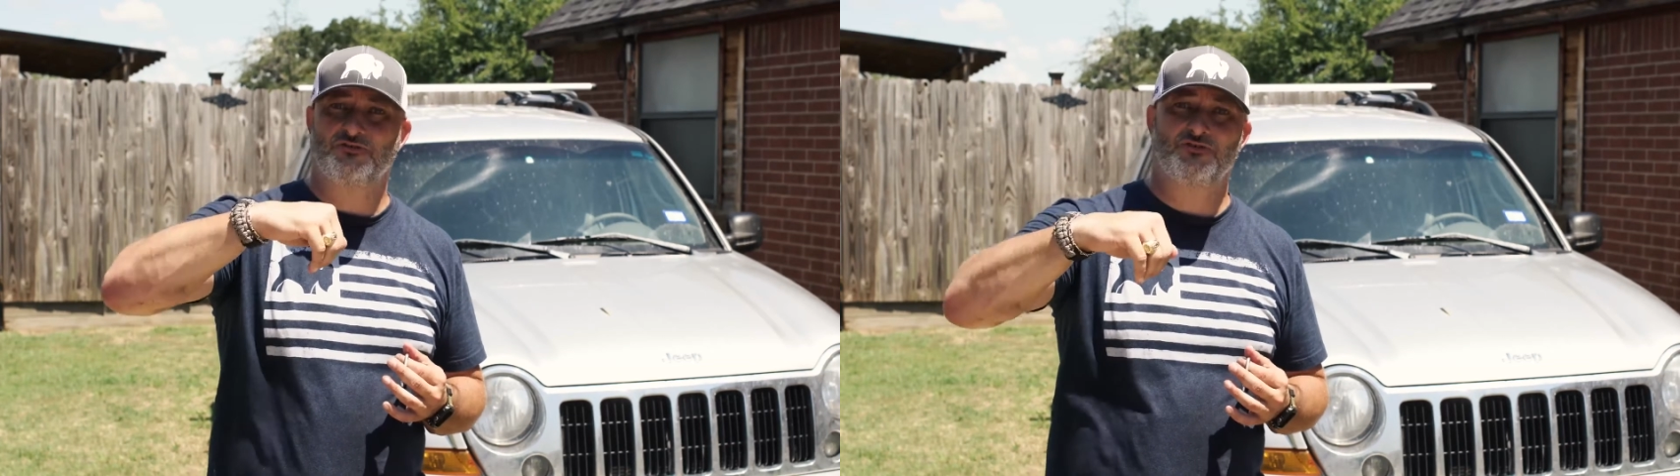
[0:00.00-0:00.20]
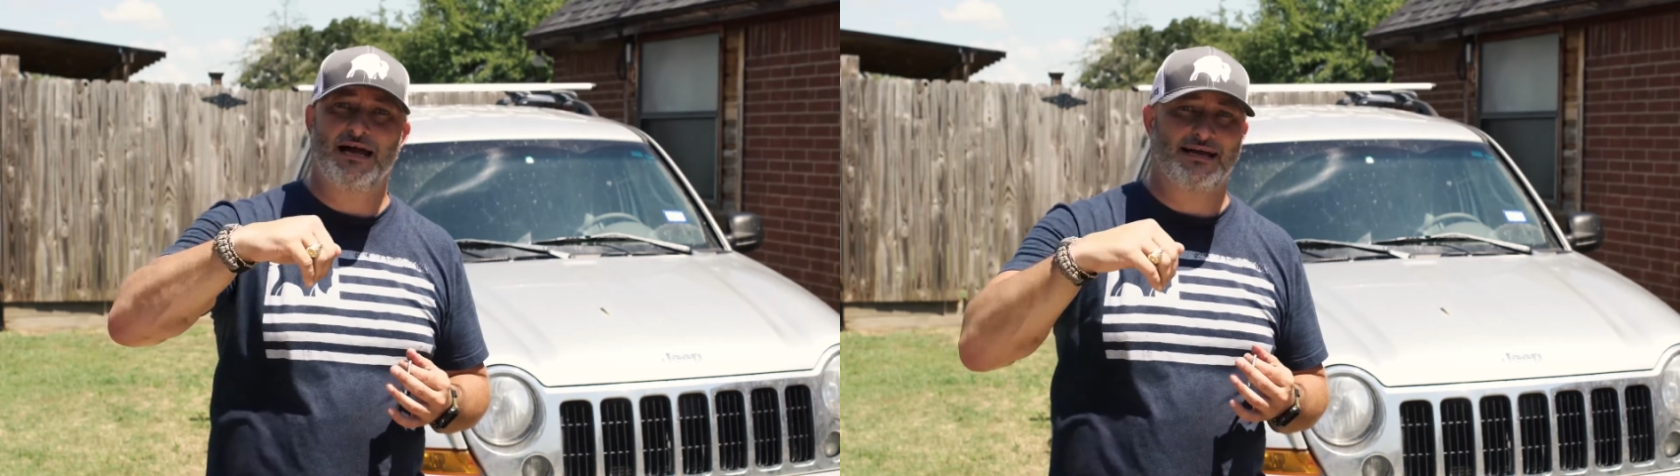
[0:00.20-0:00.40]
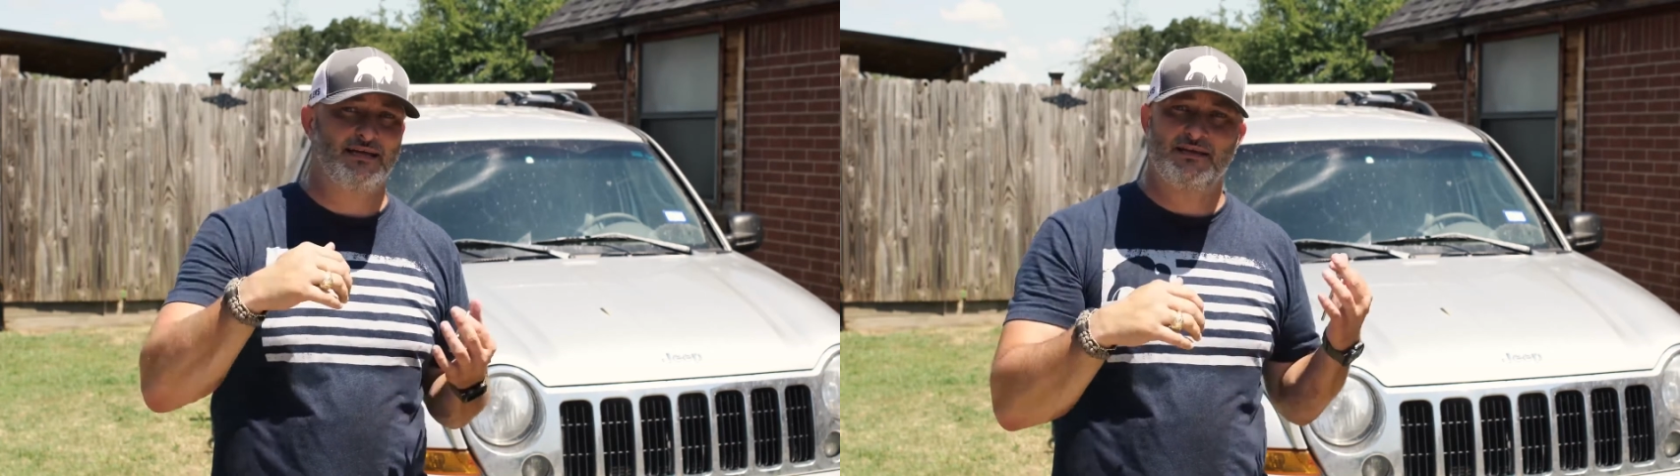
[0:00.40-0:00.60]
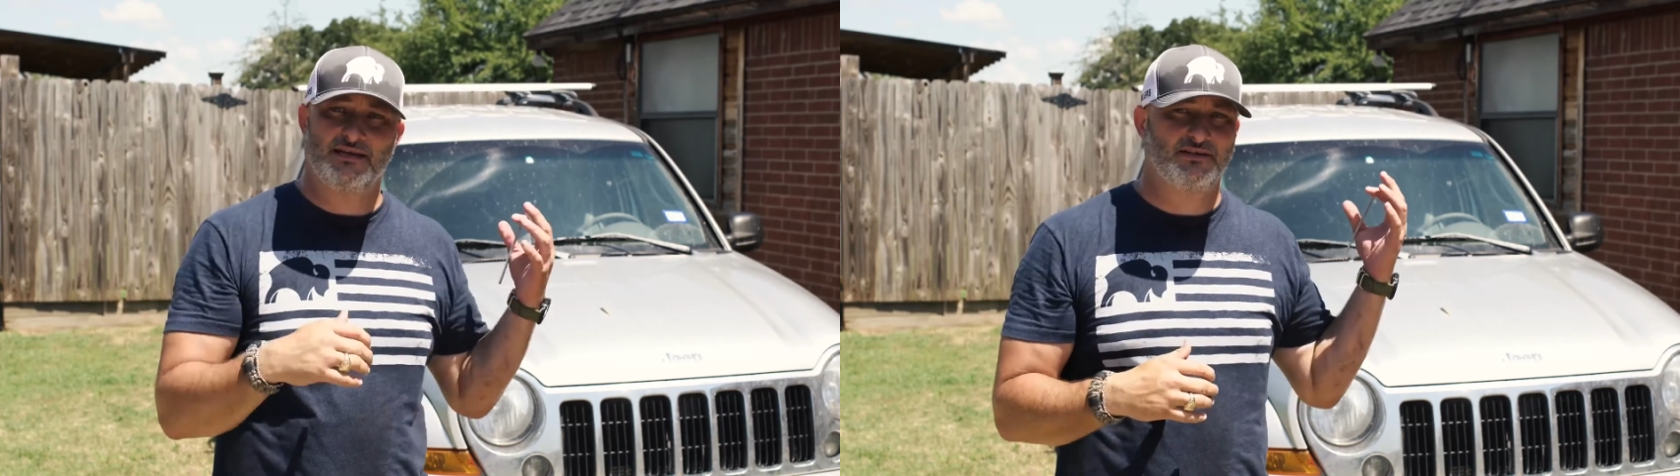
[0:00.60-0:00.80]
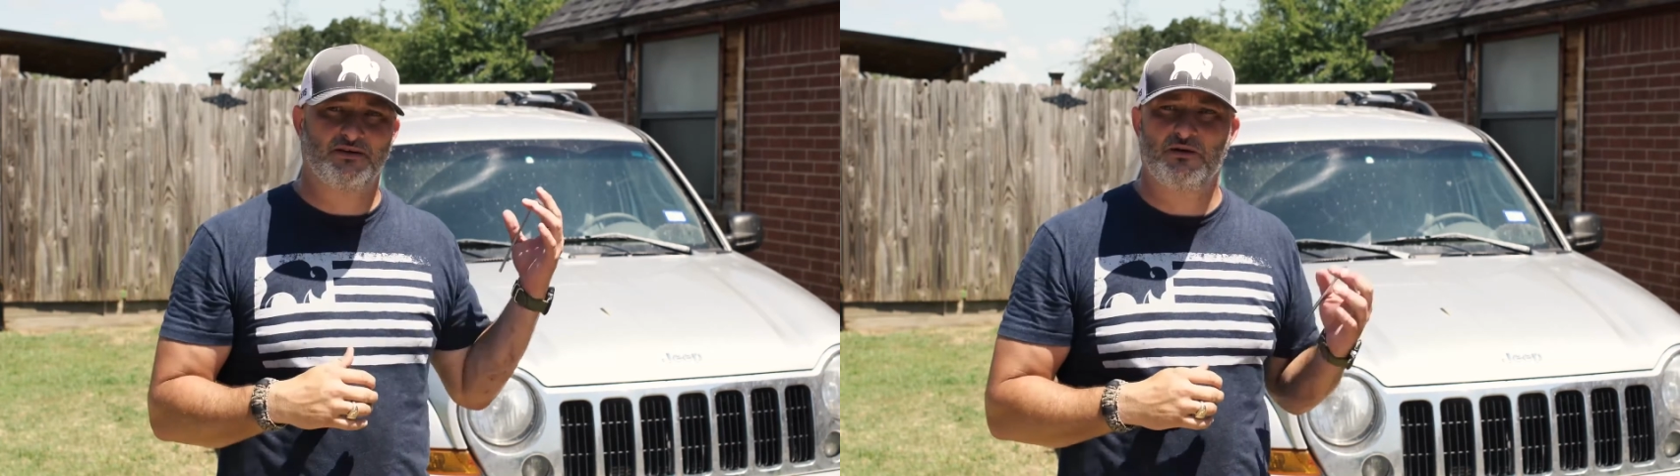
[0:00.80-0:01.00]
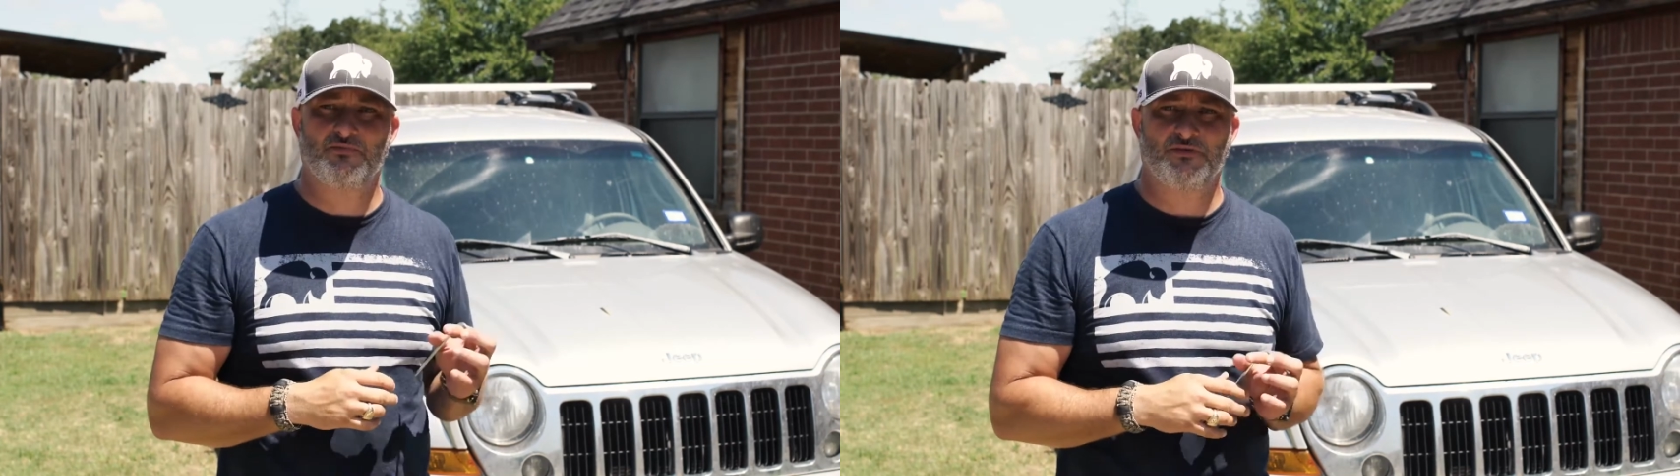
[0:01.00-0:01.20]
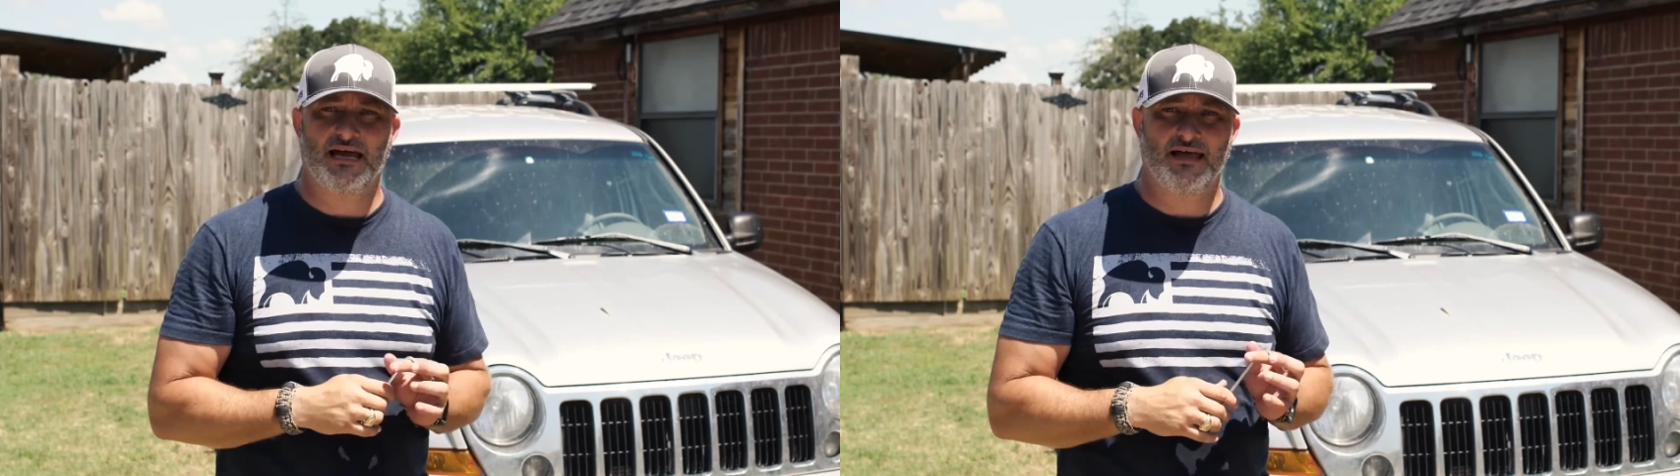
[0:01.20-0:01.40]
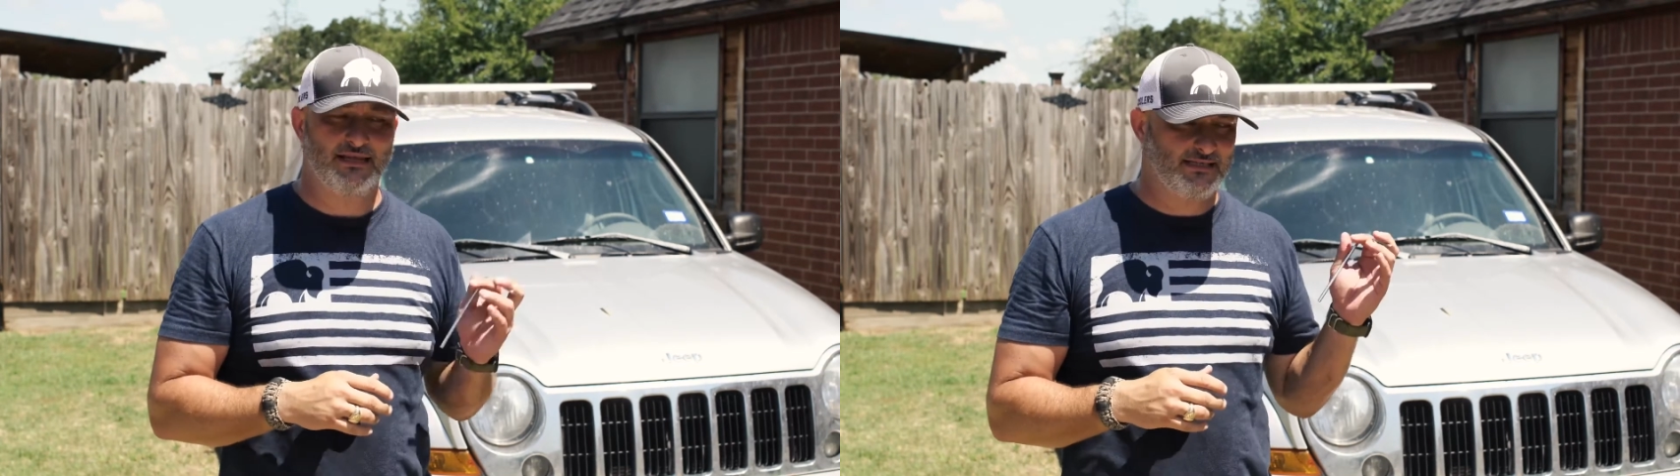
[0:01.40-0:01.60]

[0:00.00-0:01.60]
a track. It doesn't come for that.